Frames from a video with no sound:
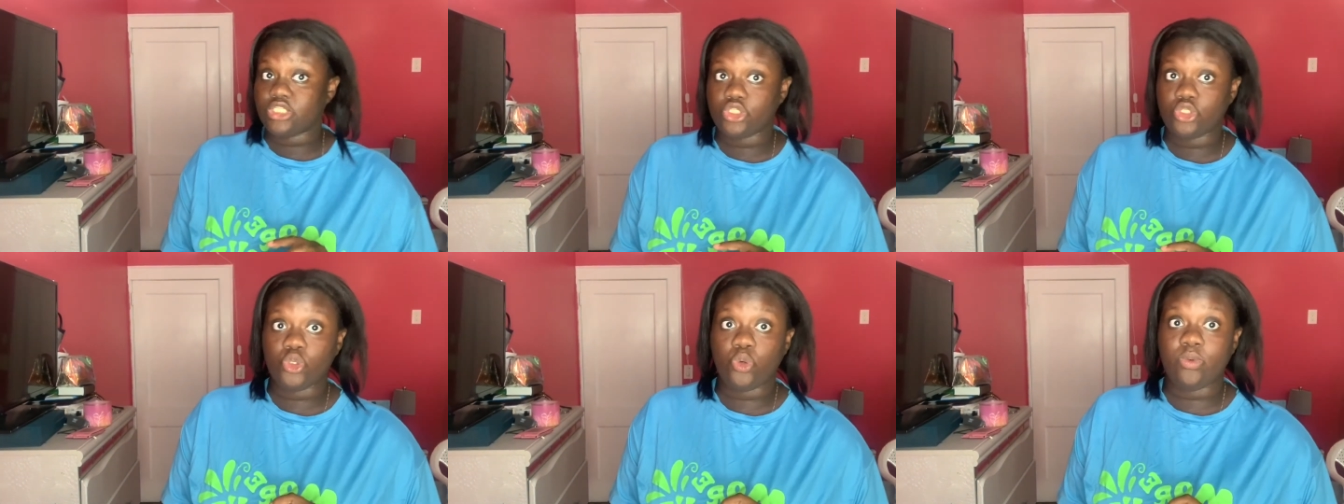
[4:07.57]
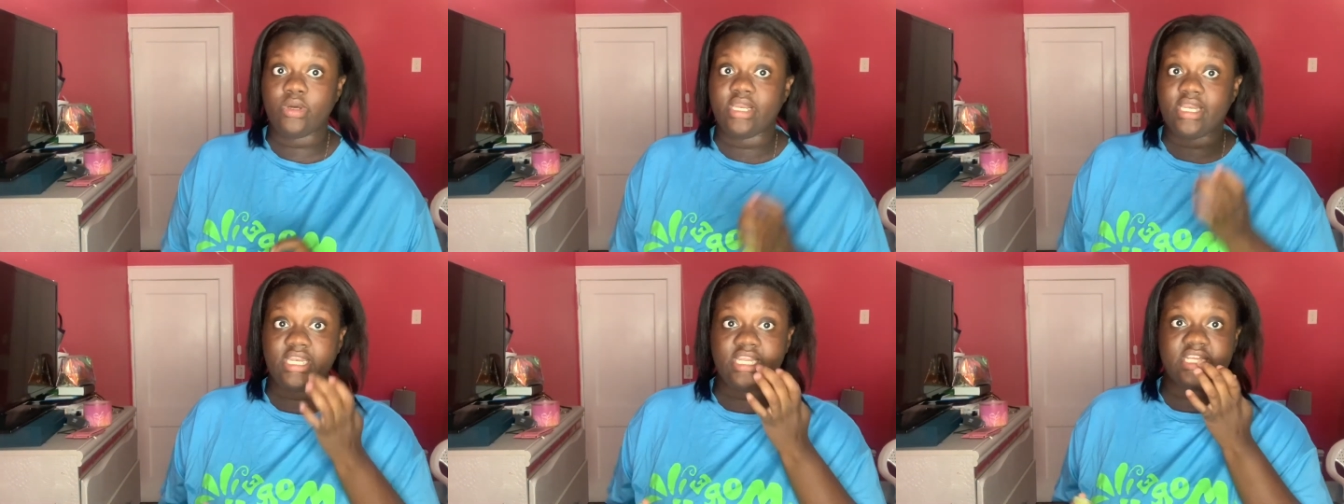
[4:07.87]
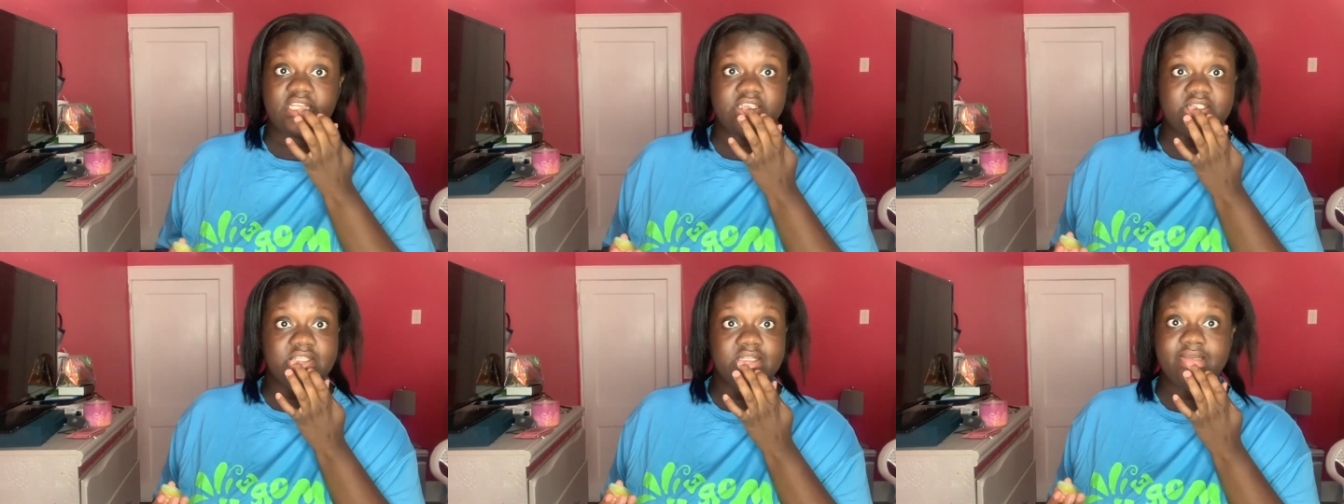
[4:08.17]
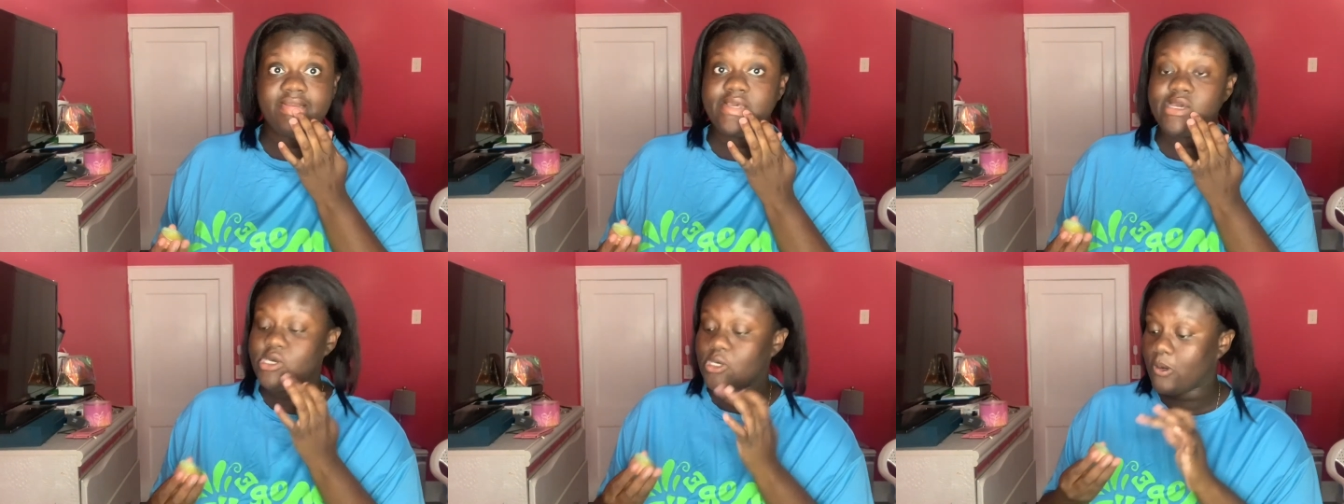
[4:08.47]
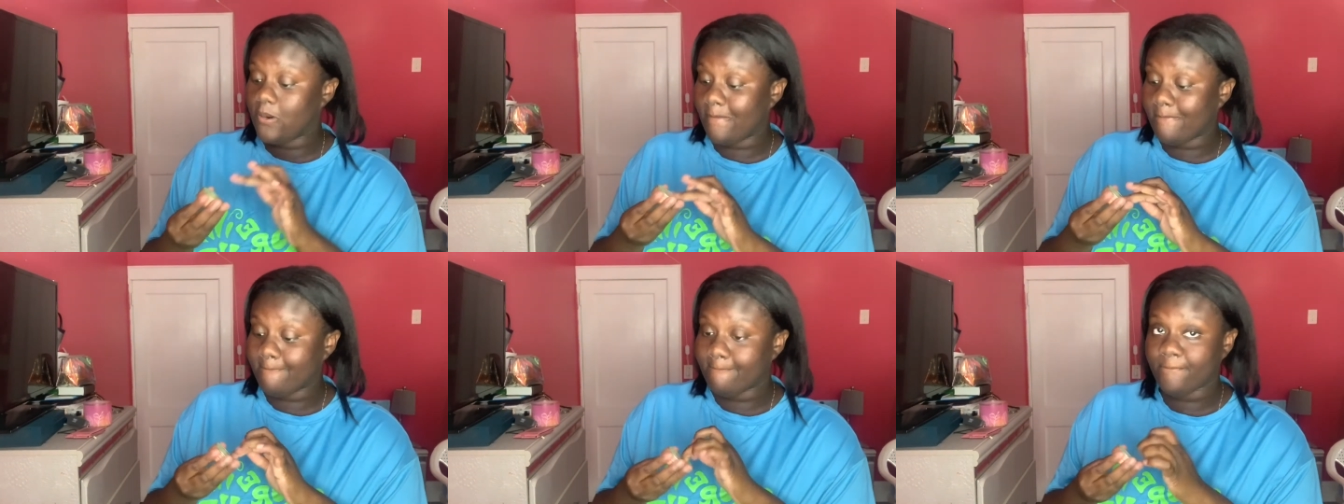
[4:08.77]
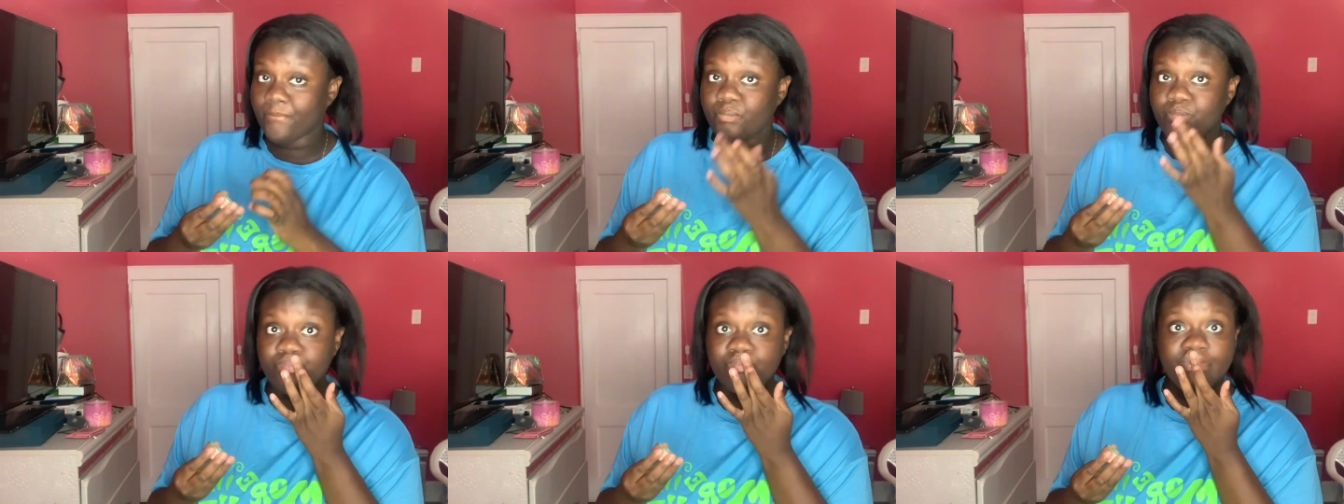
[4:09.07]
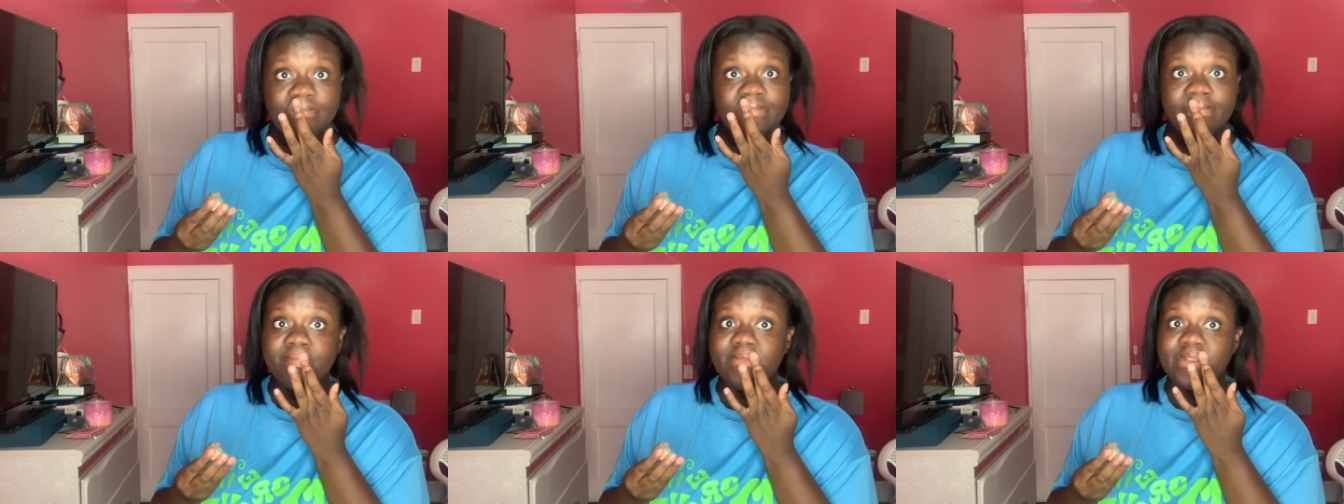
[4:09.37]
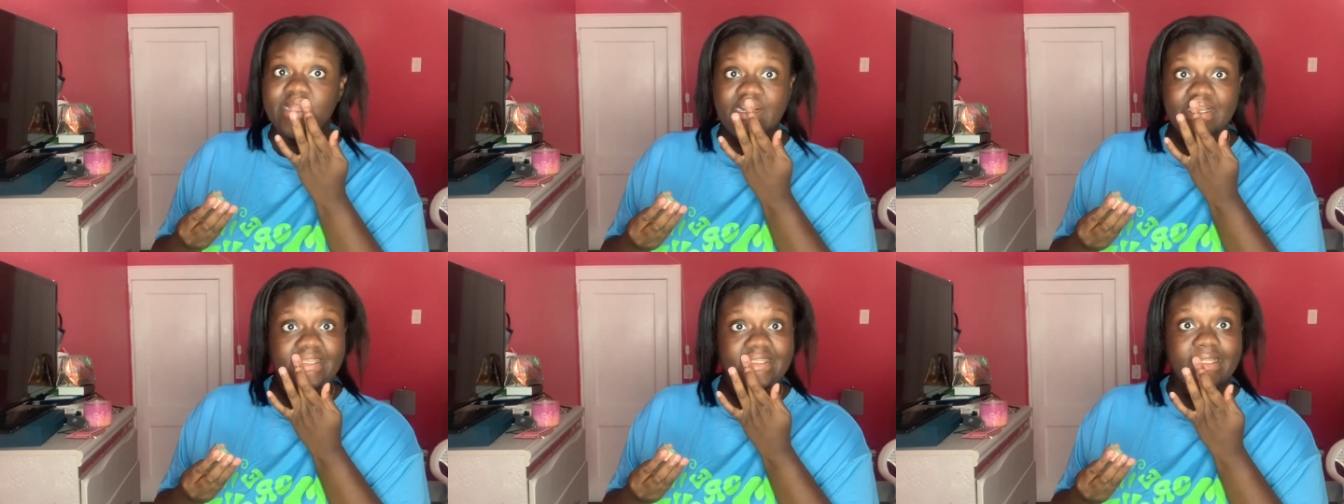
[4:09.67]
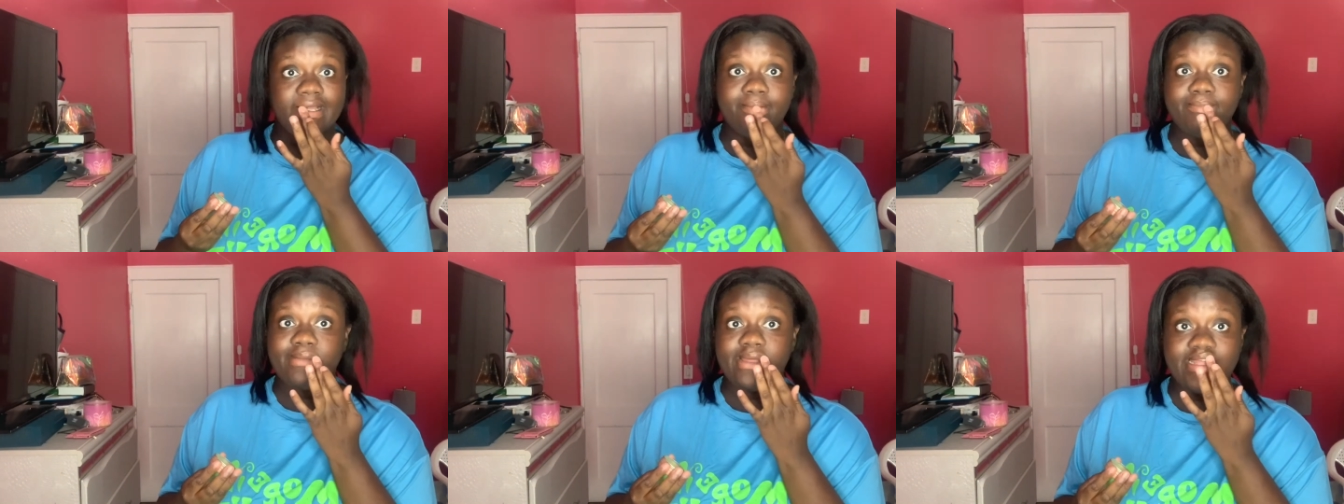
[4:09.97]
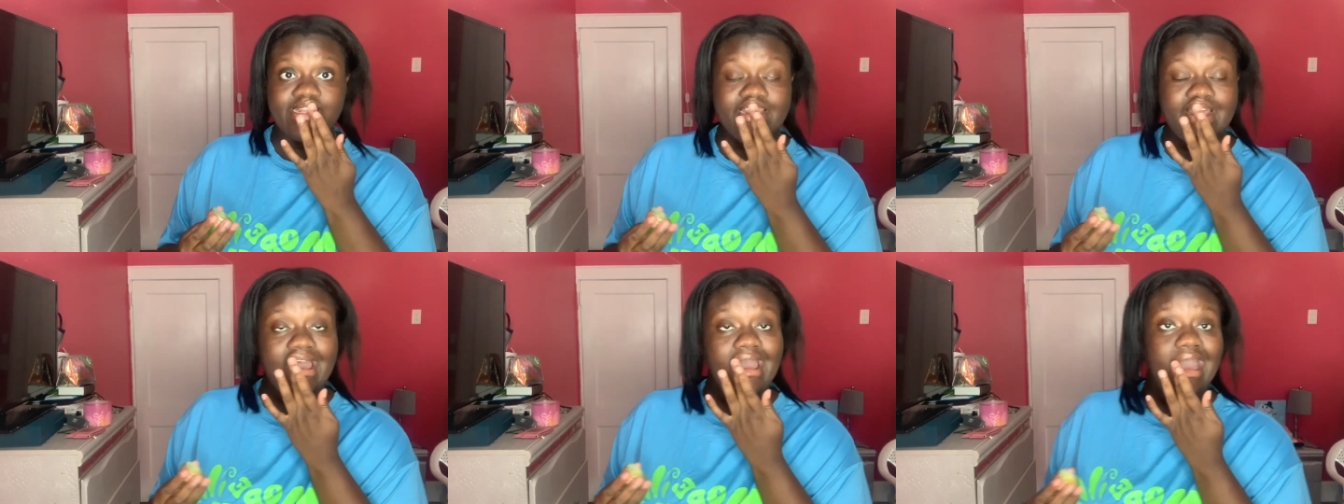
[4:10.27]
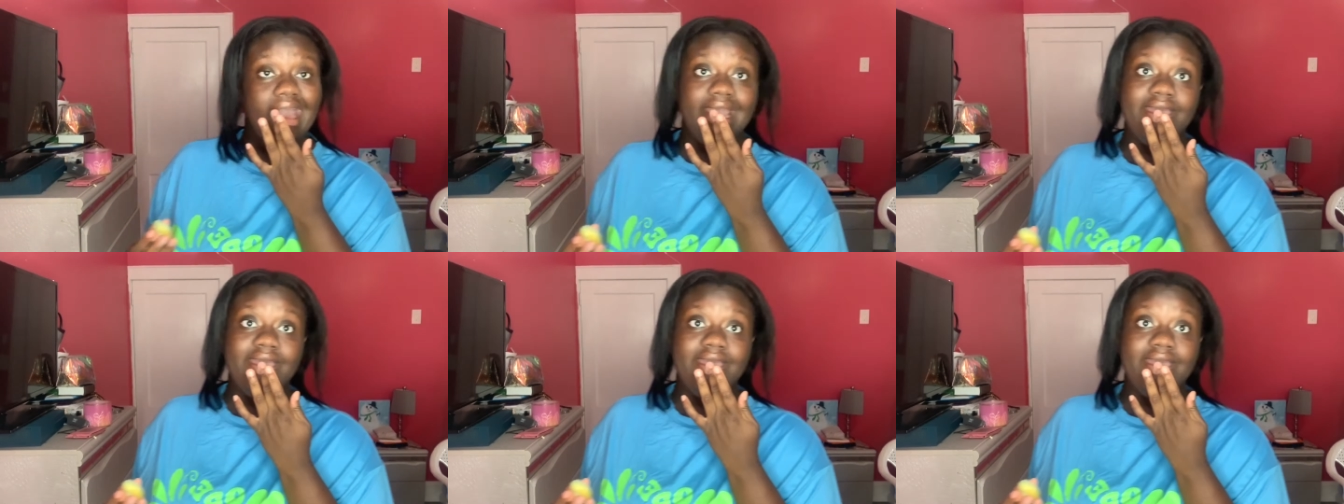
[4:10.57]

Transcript: to do what it needs to do and stuff like that.